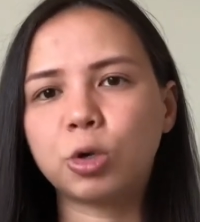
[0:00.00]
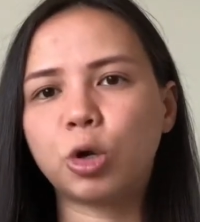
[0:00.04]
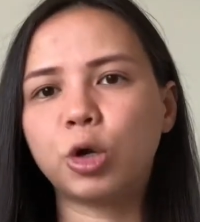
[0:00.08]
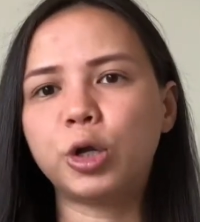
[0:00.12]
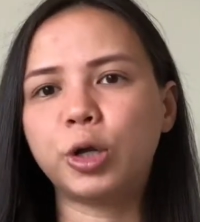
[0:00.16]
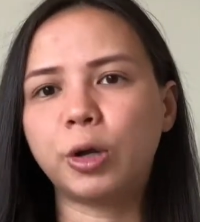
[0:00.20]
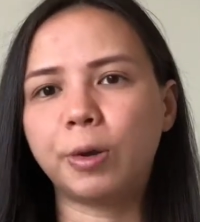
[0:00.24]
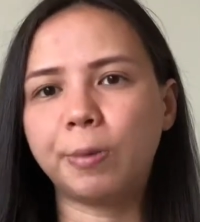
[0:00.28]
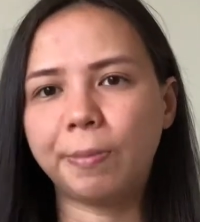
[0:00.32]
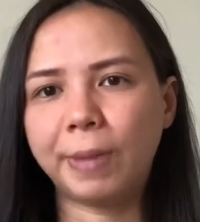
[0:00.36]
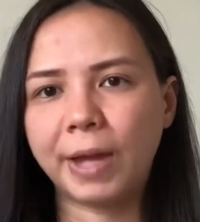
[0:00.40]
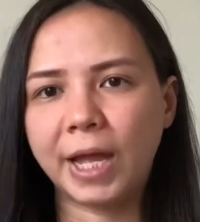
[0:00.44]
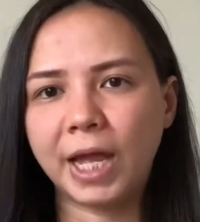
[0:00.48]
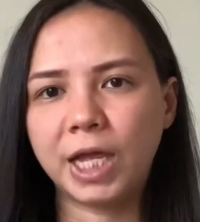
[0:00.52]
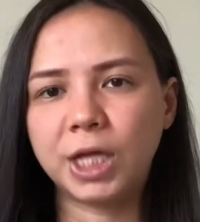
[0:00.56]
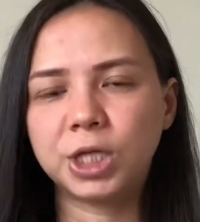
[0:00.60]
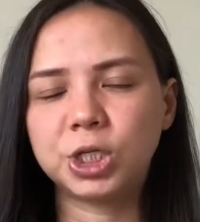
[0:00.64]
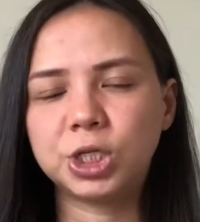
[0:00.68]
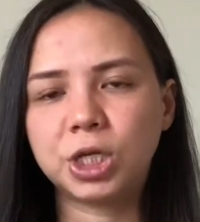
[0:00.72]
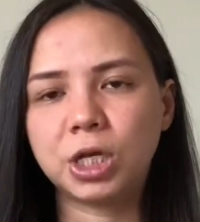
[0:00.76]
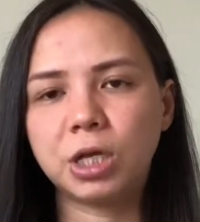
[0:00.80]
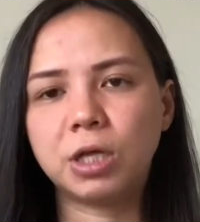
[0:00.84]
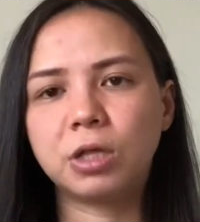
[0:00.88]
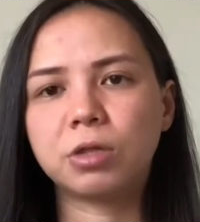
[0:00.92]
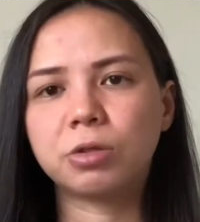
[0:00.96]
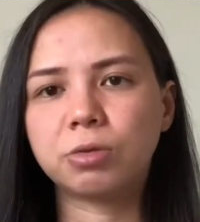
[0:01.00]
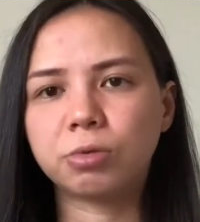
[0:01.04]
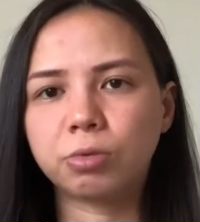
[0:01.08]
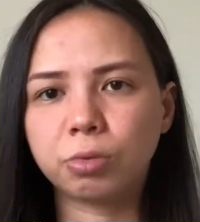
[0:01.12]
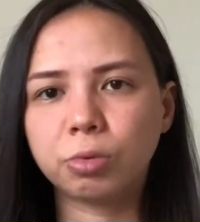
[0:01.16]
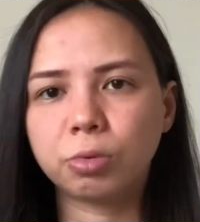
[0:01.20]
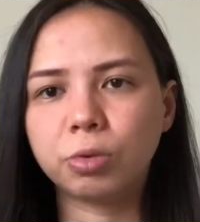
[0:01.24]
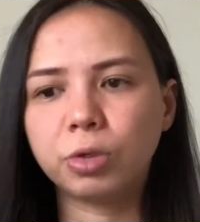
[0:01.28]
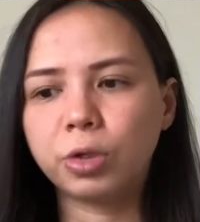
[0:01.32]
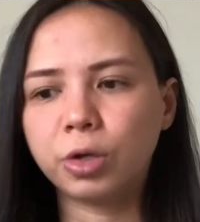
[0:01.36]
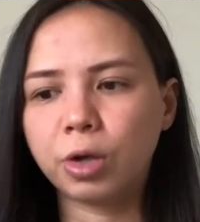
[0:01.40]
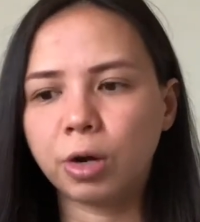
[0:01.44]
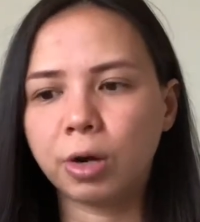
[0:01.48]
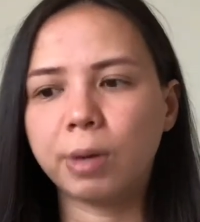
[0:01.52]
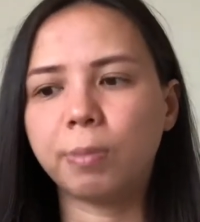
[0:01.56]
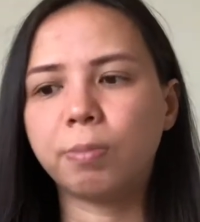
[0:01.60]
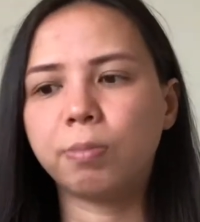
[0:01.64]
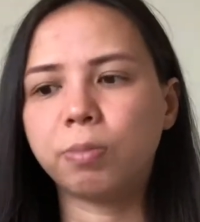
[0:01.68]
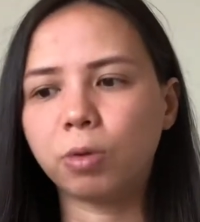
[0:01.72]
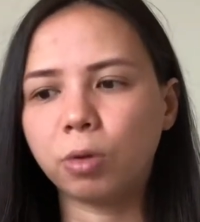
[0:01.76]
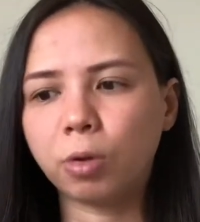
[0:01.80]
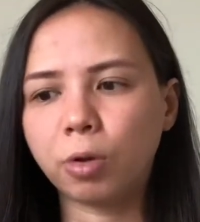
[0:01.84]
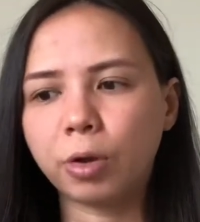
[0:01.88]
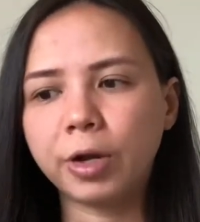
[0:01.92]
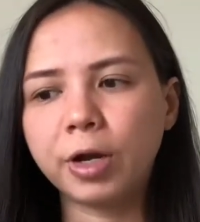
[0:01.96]
or your payee through your
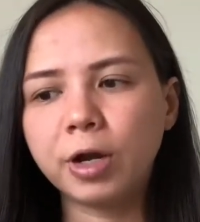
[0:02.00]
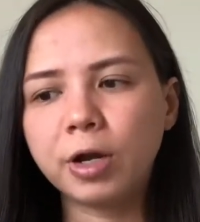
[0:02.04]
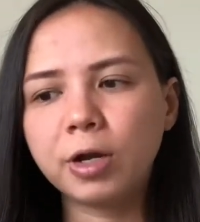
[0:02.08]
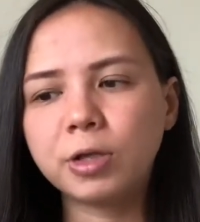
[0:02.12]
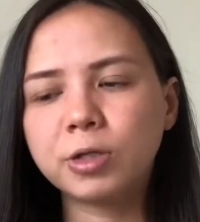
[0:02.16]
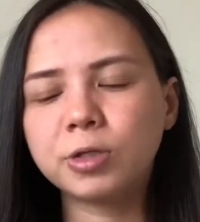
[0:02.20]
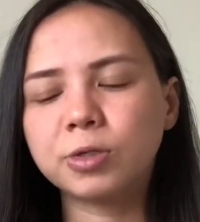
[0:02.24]
employer,